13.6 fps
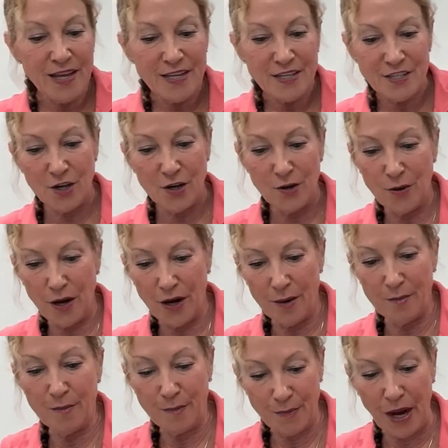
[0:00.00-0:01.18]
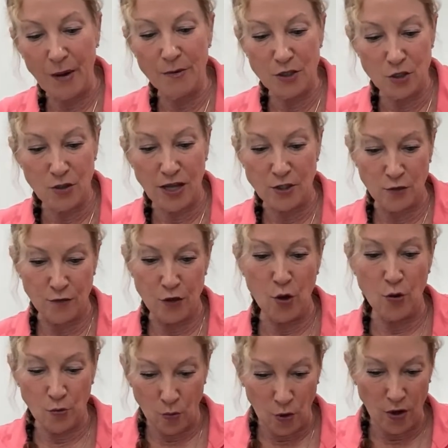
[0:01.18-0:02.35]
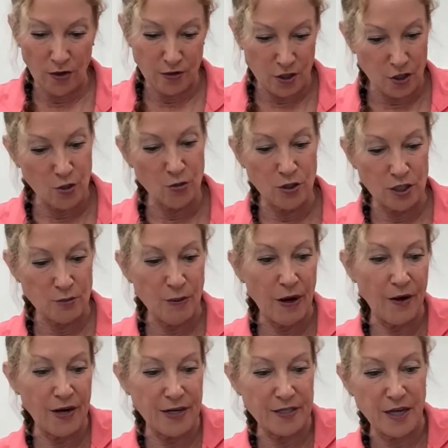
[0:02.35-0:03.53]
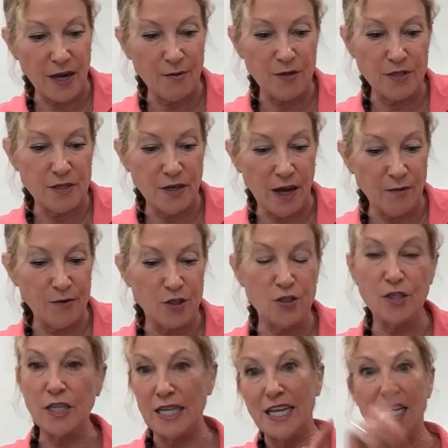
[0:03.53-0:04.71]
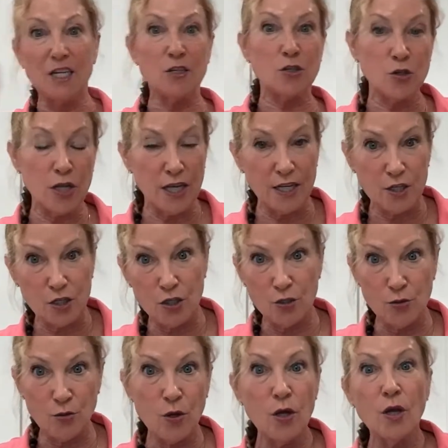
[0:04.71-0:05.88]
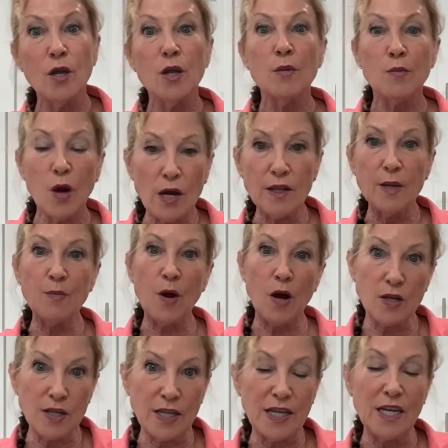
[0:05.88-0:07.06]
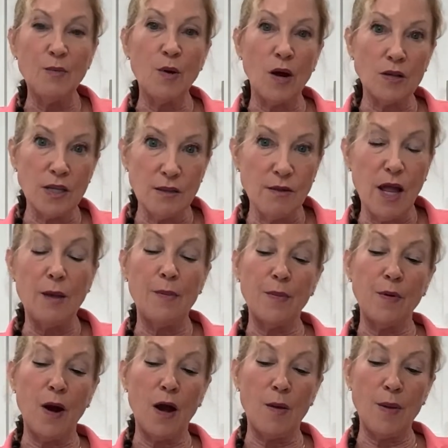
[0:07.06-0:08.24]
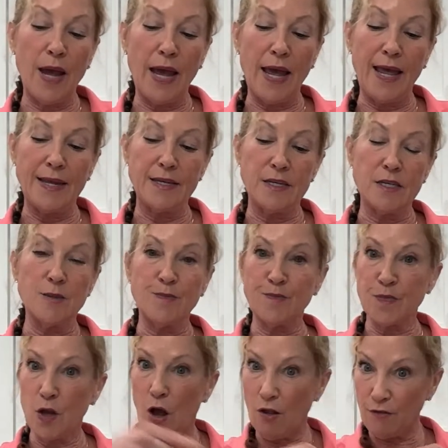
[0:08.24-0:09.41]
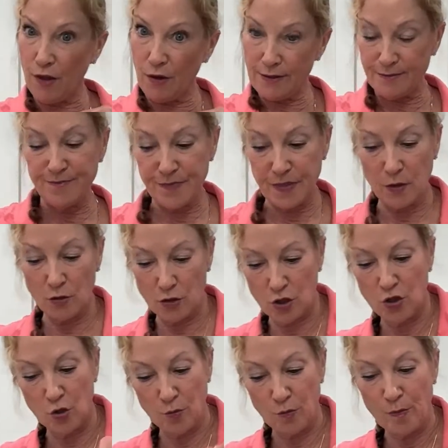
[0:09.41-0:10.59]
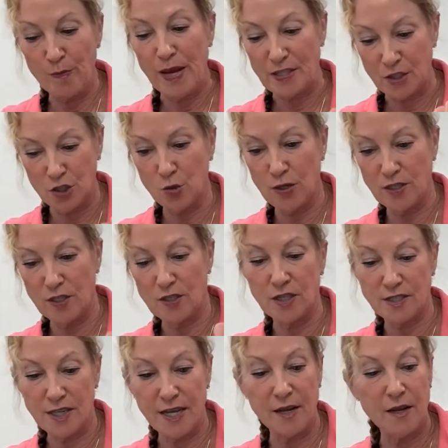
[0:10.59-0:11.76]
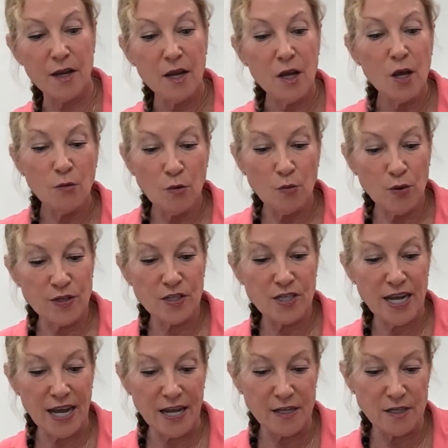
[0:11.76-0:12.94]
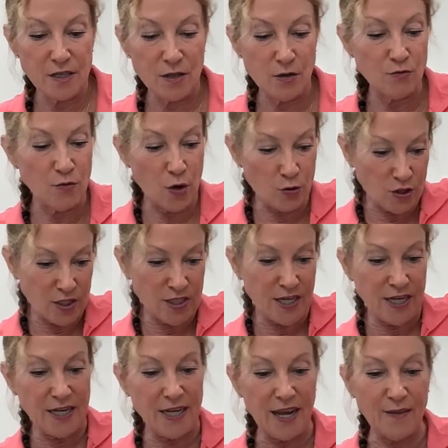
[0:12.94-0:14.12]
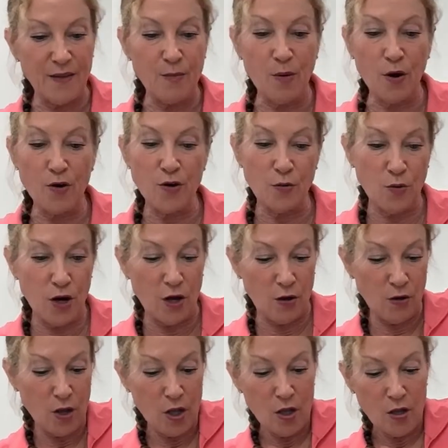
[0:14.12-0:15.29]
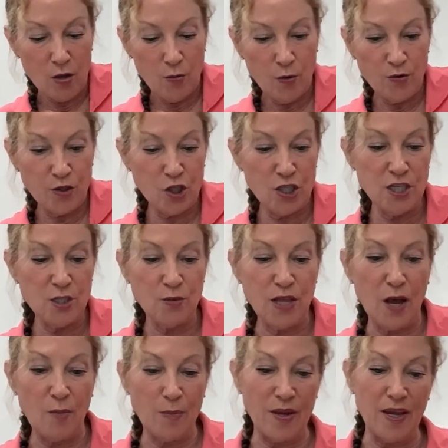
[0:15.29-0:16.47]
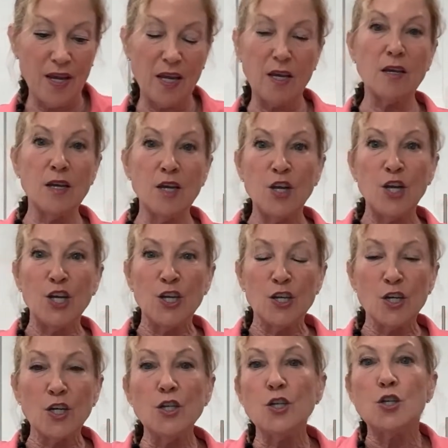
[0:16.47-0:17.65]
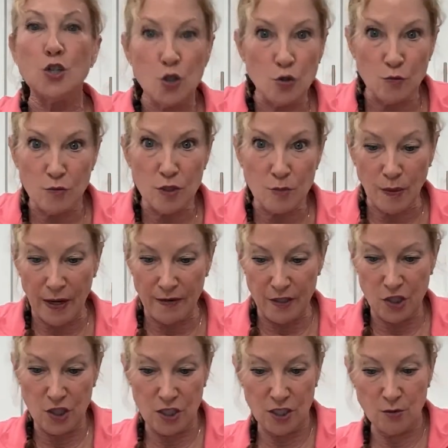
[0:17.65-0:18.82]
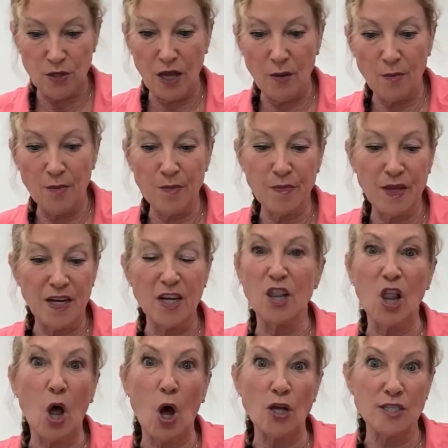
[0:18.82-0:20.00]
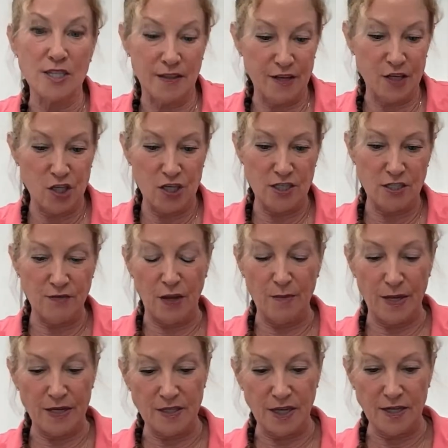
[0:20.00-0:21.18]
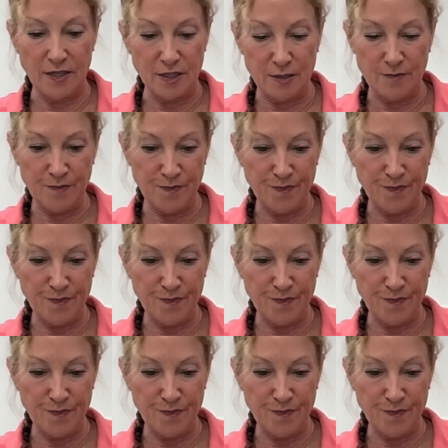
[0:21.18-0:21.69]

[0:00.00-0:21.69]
So, but I would do that. So if you don't want to use asparagus, I would lean into broccoli, broccolini, broccoli rabe, and cauliflower. I think those are your best choices because they will withstand the roasting and they partner well with cheese without being consumed by the cheese, without getting lost in the cheese, if that makes sense.